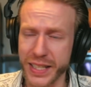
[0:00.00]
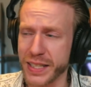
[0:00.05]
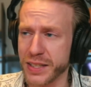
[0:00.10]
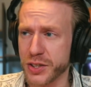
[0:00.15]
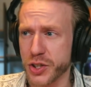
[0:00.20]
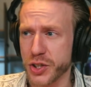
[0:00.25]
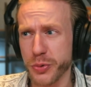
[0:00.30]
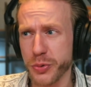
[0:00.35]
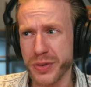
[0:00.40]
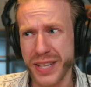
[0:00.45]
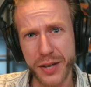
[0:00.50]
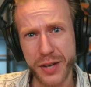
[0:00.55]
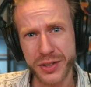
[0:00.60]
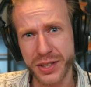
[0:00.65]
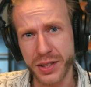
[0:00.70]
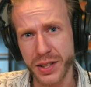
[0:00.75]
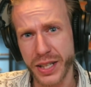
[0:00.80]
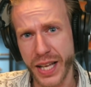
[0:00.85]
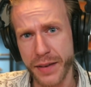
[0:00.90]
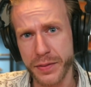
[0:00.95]
In
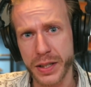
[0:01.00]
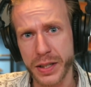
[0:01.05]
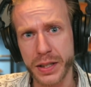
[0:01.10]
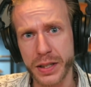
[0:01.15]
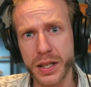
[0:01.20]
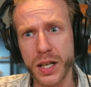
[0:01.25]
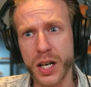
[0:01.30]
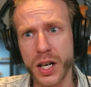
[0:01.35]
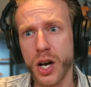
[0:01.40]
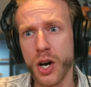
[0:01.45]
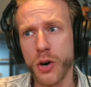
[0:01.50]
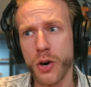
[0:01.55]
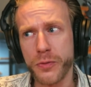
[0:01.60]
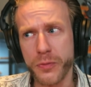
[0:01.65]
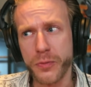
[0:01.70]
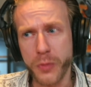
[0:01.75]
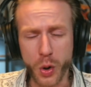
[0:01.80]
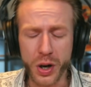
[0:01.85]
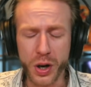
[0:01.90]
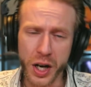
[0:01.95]
2011,
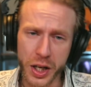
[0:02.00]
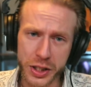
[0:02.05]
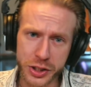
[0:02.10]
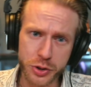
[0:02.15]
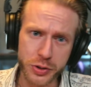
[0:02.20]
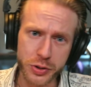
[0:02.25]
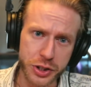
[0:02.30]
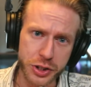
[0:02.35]
400